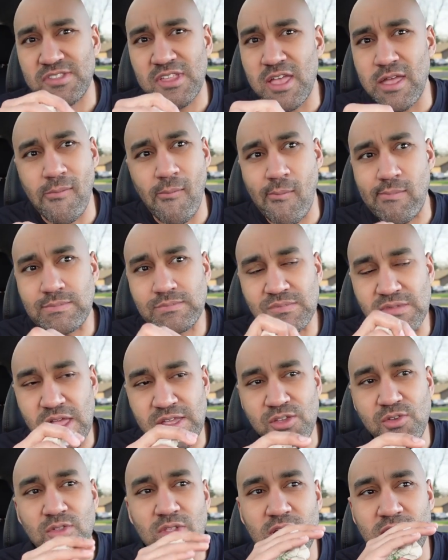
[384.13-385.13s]
thing.
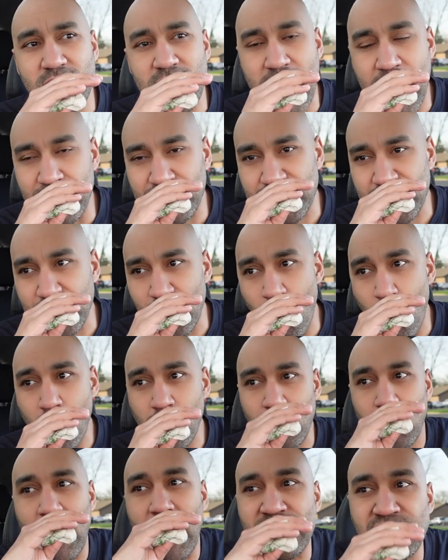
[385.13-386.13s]
Like you literally have to
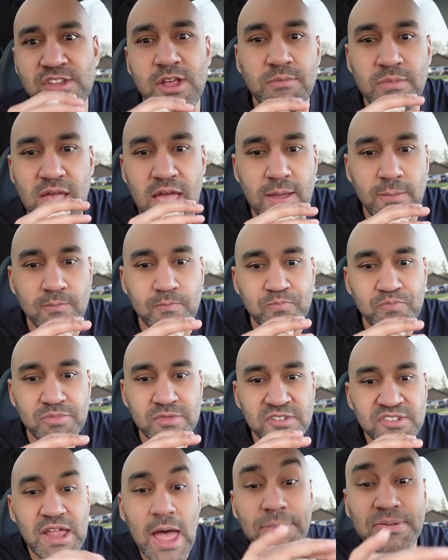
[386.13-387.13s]
wash them like,
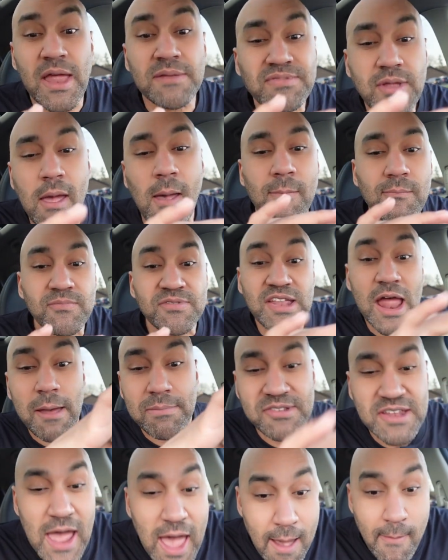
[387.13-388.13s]
stop, stop,
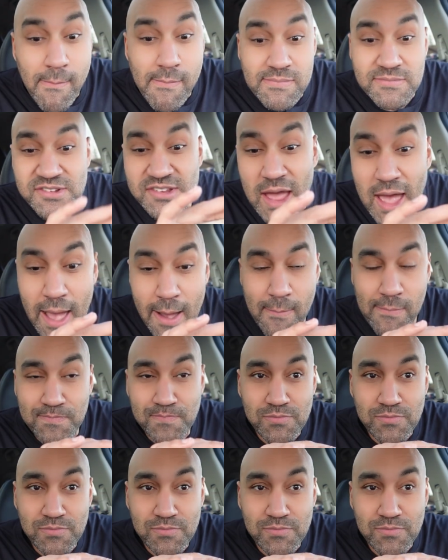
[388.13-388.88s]
stop, stop, stop, stop.